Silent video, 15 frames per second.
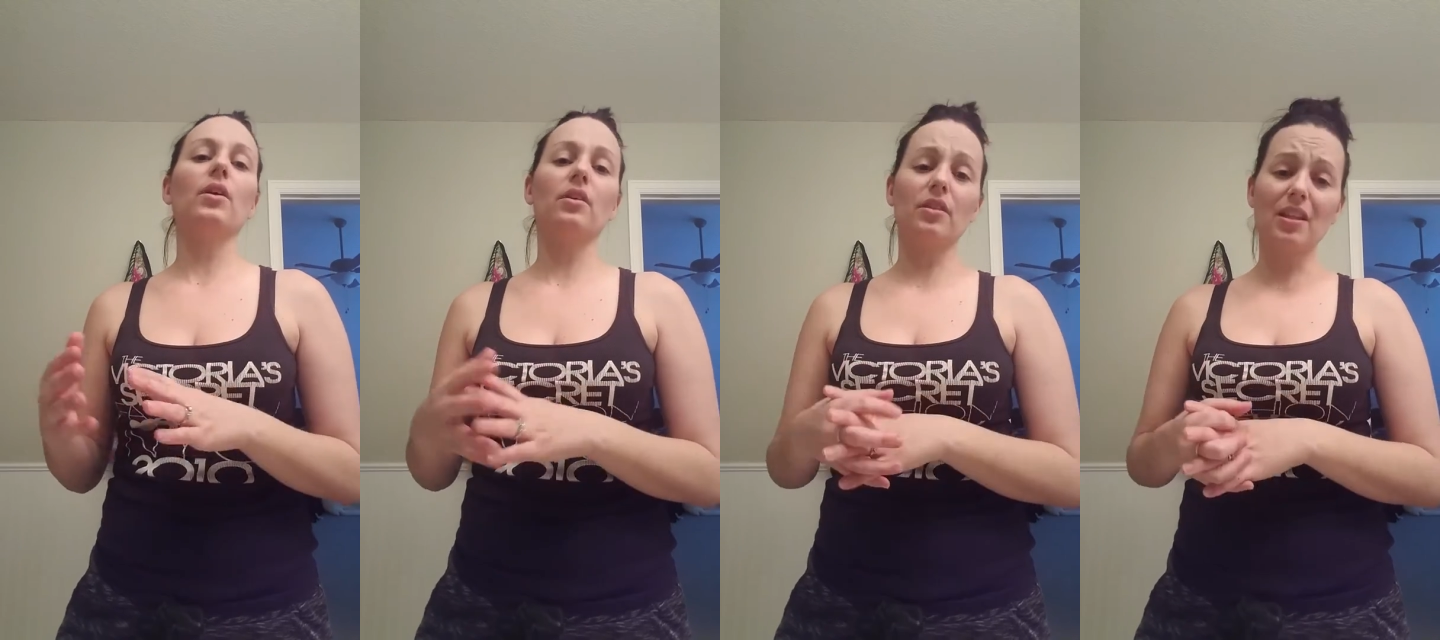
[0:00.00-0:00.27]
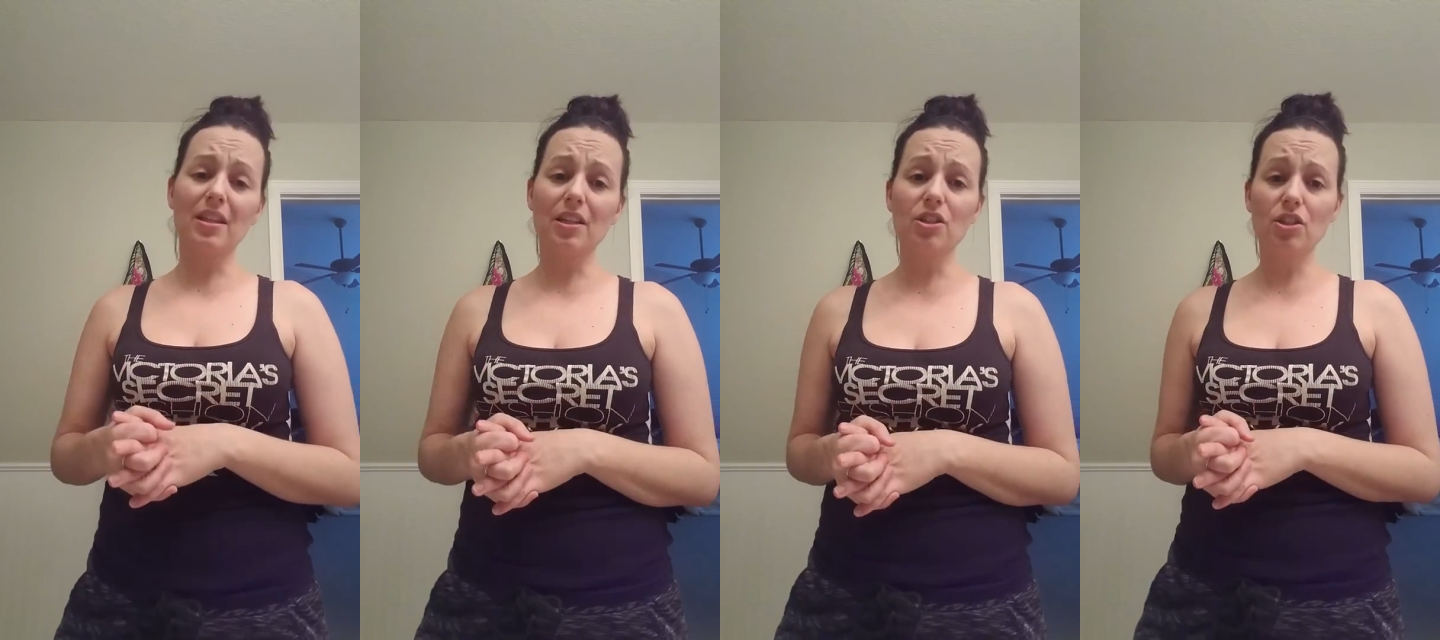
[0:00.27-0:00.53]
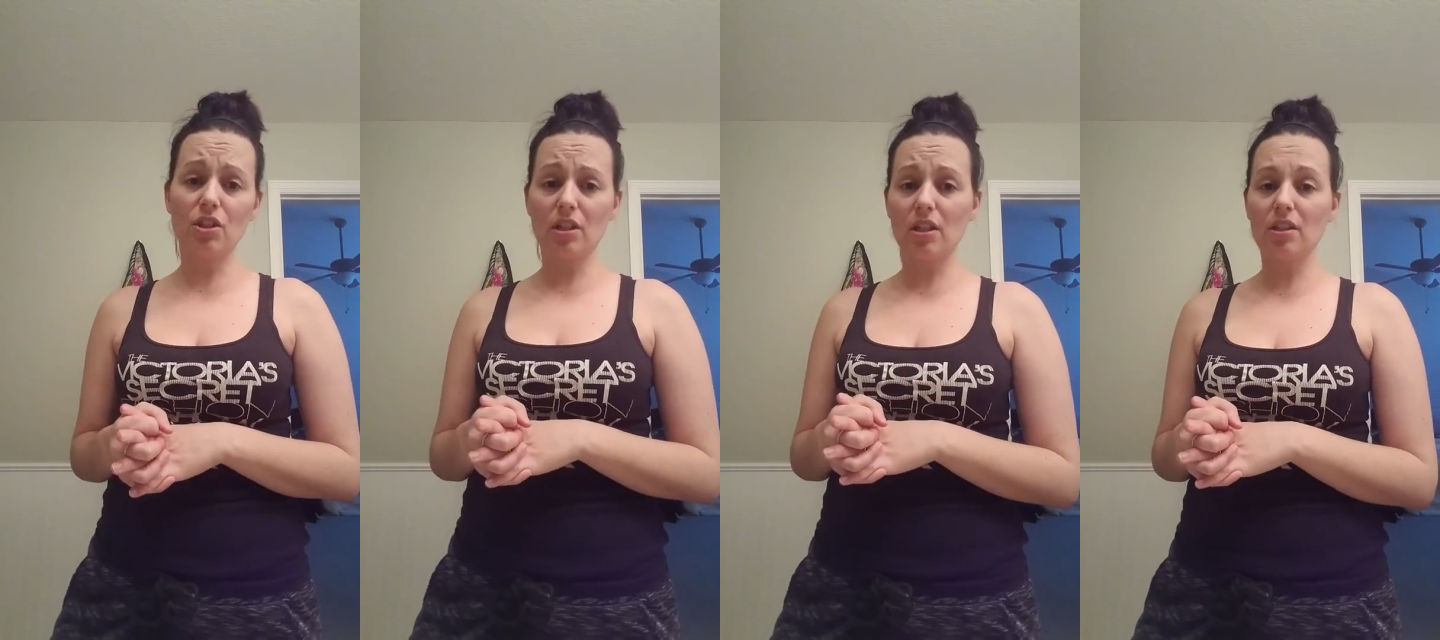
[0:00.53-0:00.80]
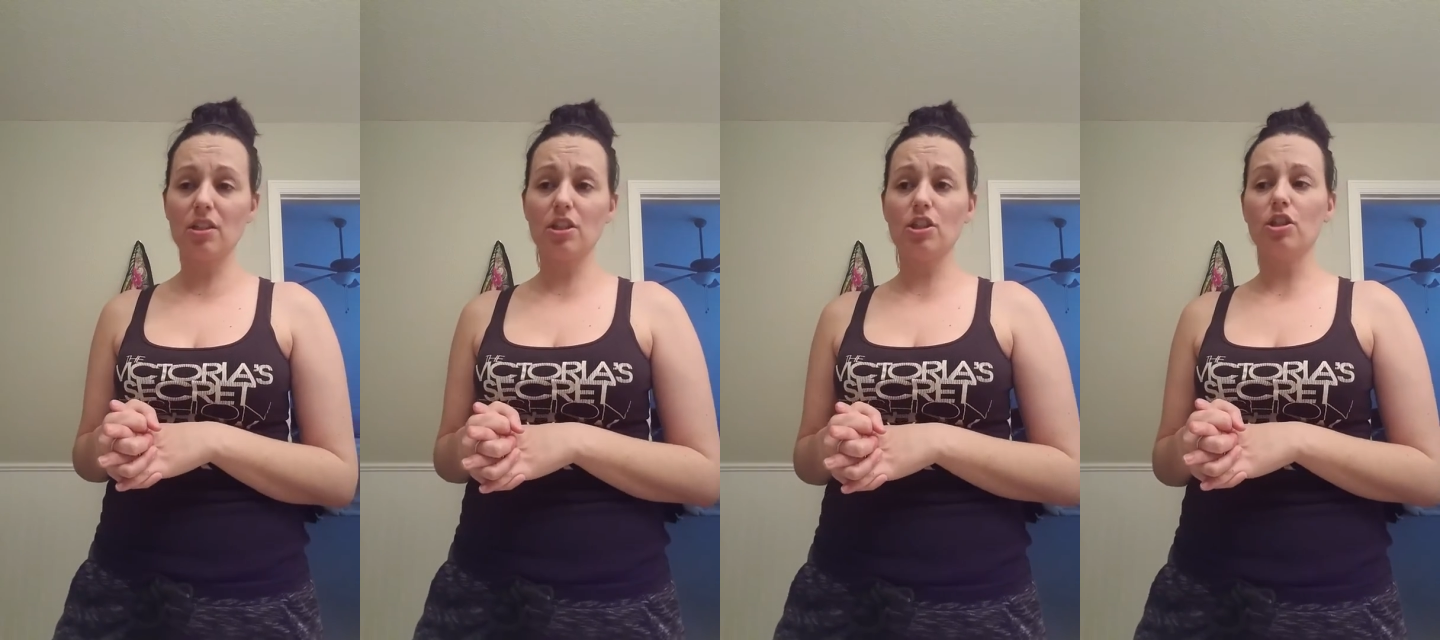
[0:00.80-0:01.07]
all the things you
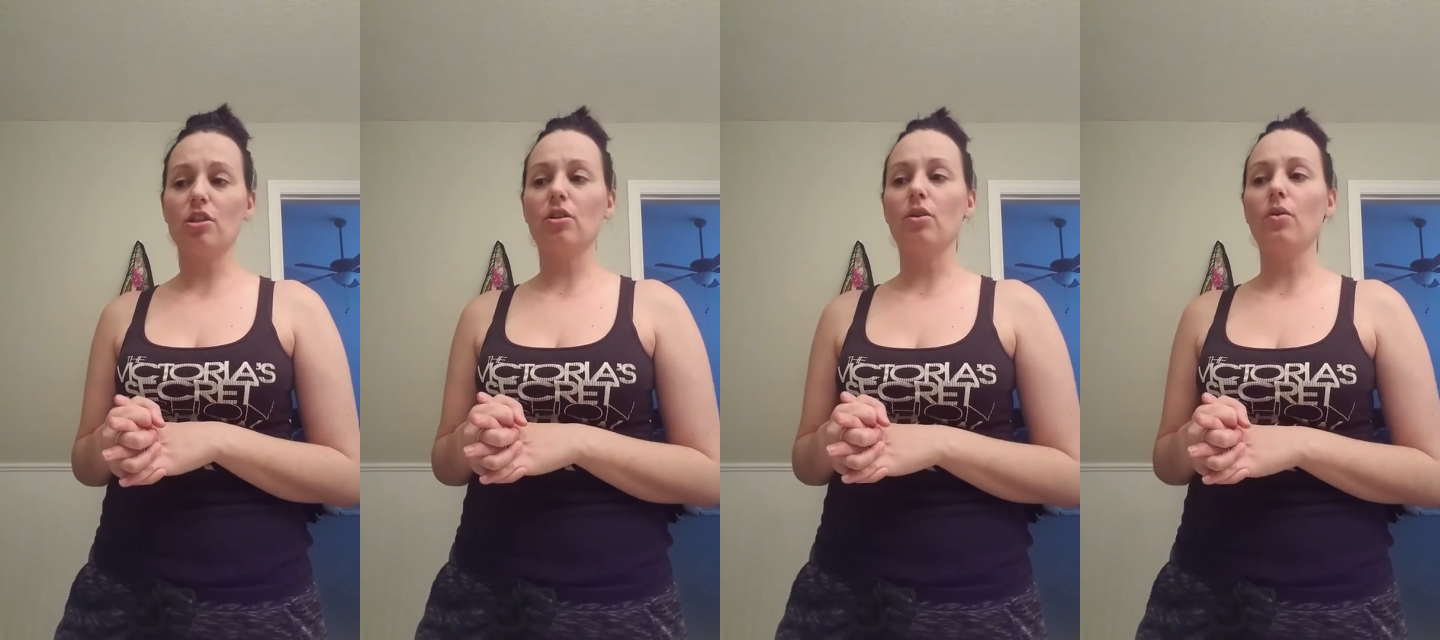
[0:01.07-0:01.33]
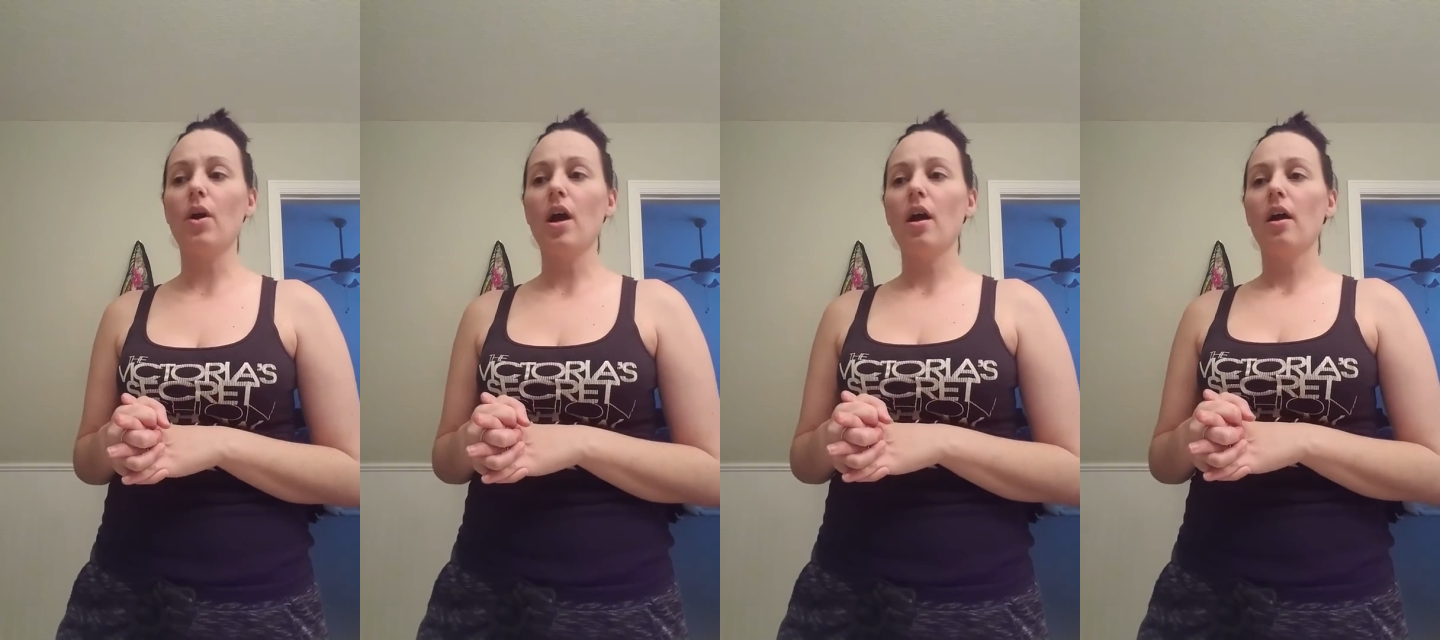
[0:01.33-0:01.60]
need to do,